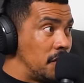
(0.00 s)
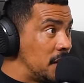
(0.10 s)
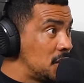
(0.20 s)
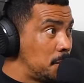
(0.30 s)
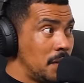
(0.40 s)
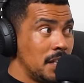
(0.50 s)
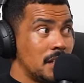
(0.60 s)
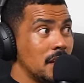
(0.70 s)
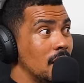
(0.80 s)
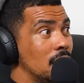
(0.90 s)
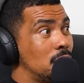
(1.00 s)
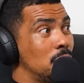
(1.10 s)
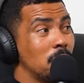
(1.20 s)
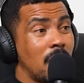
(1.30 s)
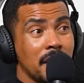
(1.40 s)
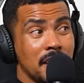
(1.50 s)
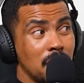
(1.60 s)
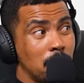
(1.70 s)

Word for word: Wet Speed, yeah, to Mani yeah.